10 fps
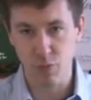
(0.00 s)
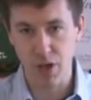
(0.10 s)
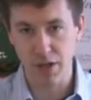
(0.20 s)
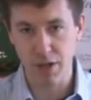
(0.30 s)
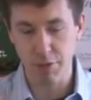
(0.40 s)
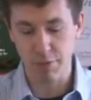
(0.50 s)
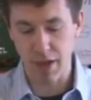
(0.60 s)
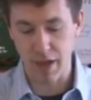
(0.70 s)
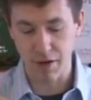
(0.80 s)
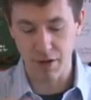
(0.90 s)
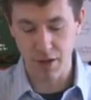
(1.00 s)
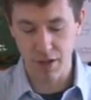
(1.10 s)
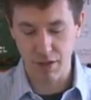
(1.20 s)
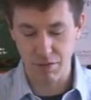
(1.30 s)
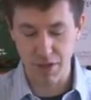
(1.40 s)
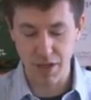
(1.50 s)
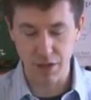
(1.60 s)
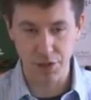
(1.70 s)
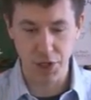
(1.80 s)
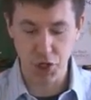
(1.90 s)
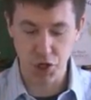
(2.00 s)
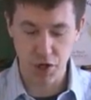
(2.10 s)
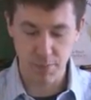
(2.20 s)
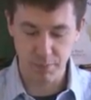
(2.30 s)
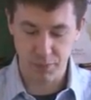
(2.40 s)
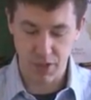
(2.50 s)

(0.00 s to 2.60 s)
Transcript: wet leaf, and the liquor.